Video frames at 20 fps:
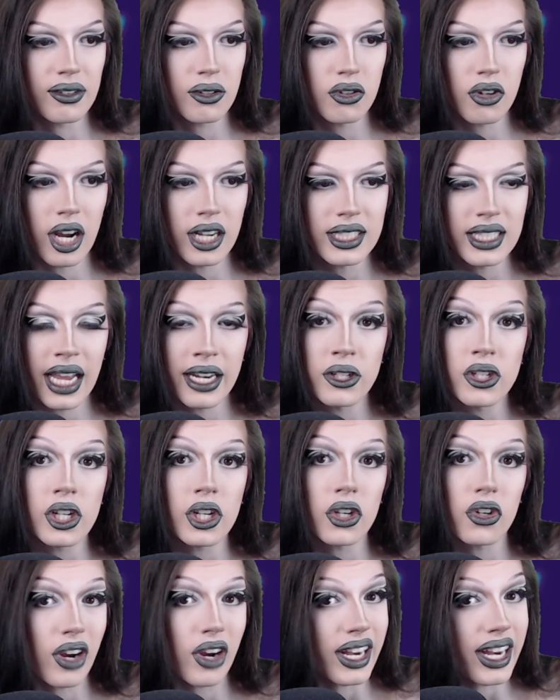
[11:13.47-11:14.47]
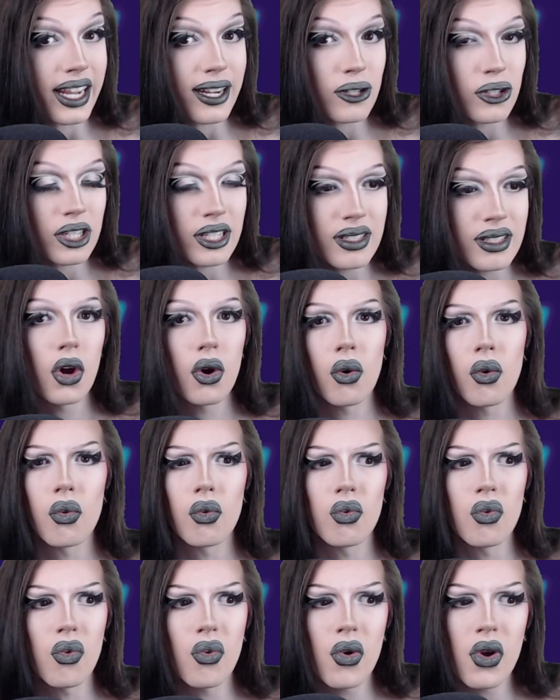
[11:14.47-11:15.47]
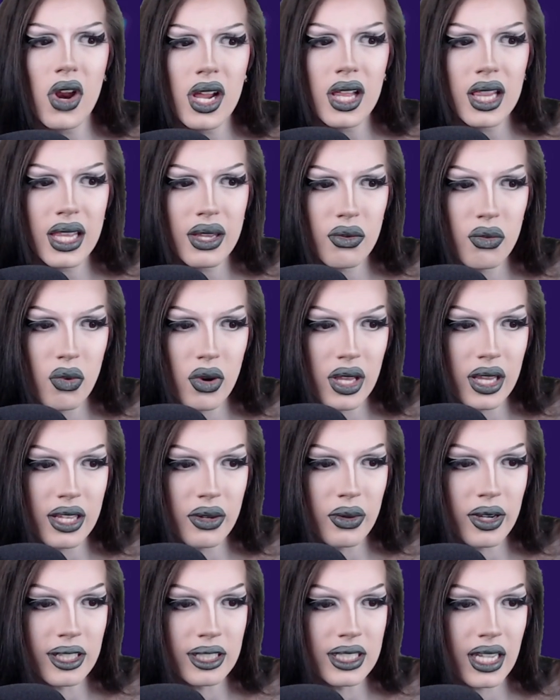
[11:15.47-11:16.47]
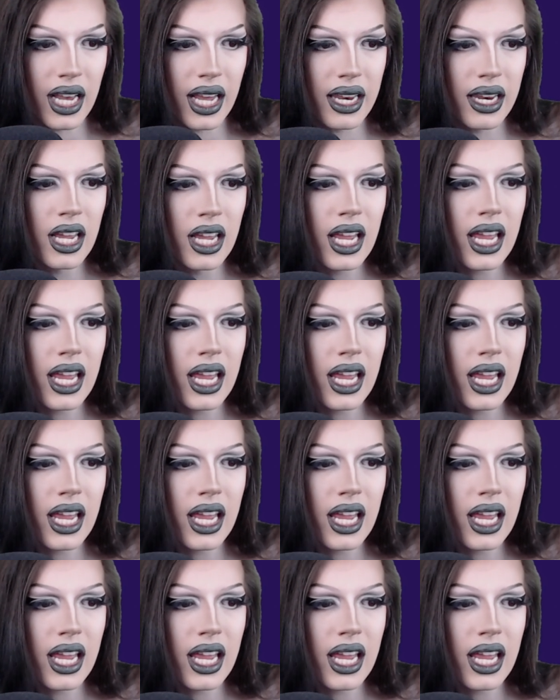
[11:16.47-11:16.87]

cross-hatching gradations, really, really well done.